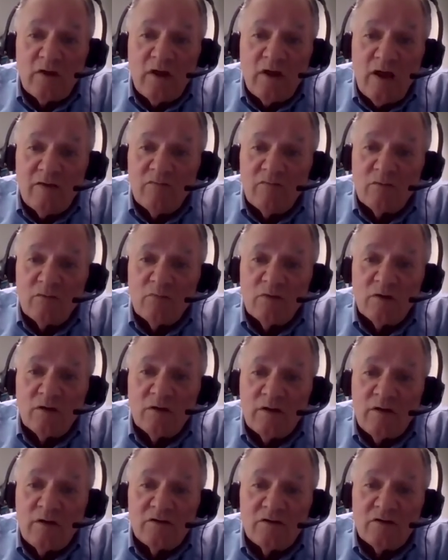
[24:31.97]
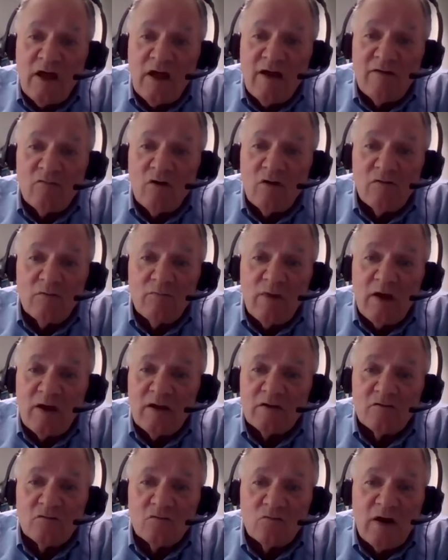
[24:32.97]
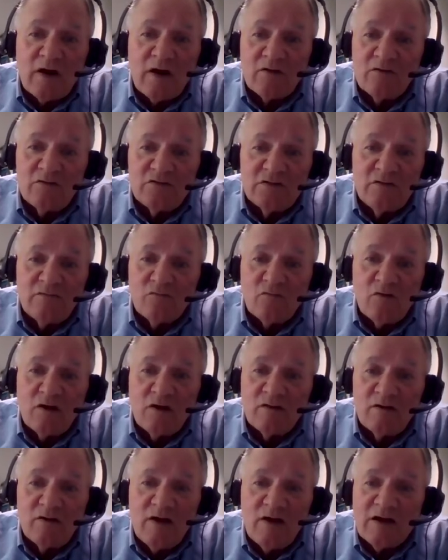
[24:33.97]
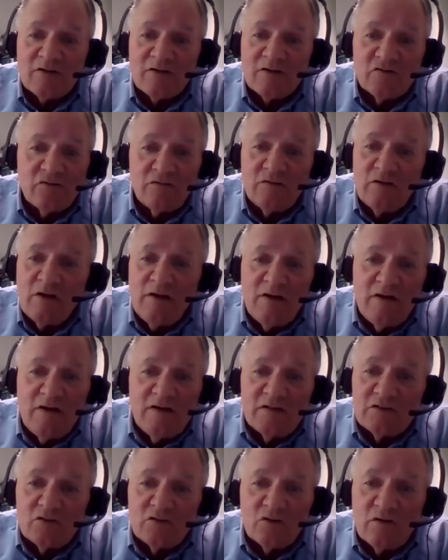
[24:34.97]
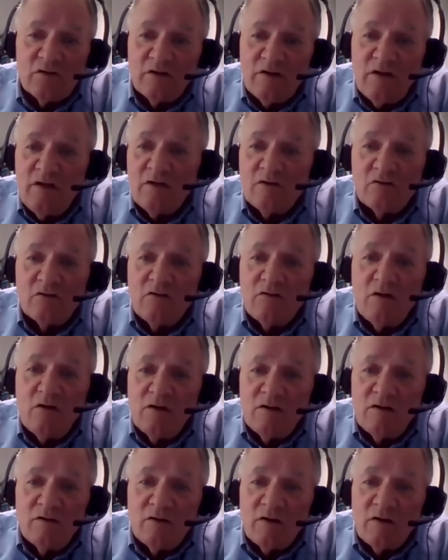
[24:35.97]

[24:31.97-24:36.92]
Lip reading: We had the ability to have all their medical records in front of the doctor so that he could